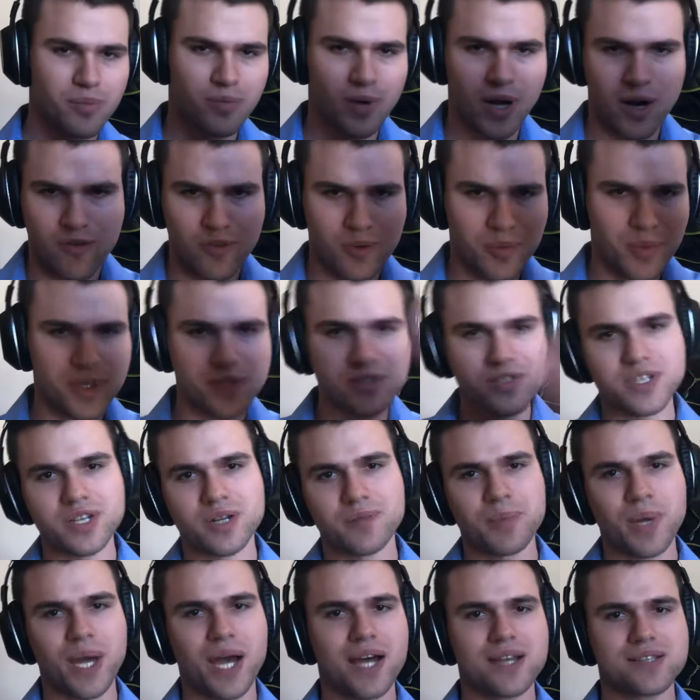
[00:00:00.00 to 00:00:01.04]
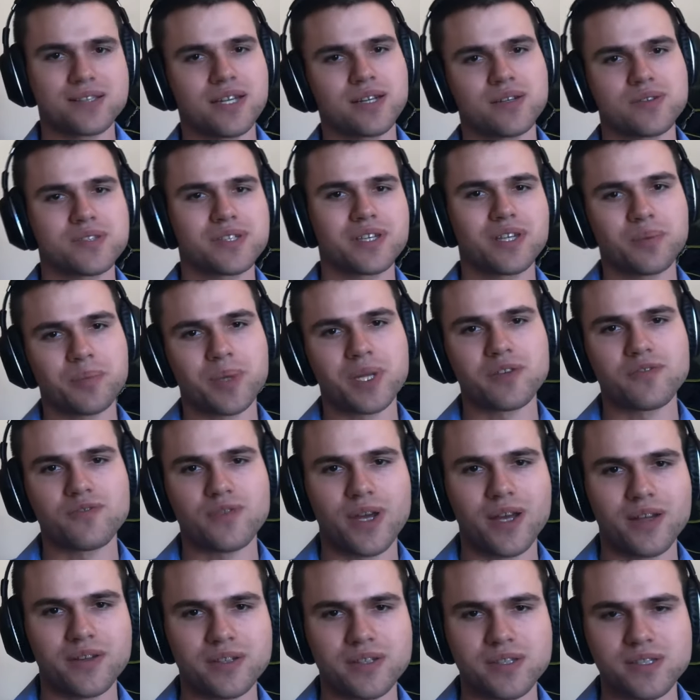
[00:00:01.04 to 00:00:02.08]
everybody's going to pass. I don't see anybody
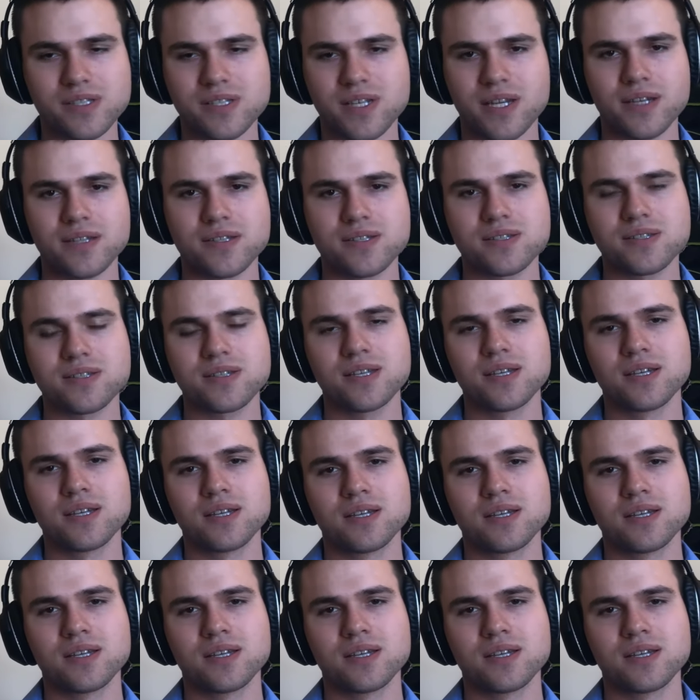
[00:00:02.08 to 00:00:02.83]
failing these tests.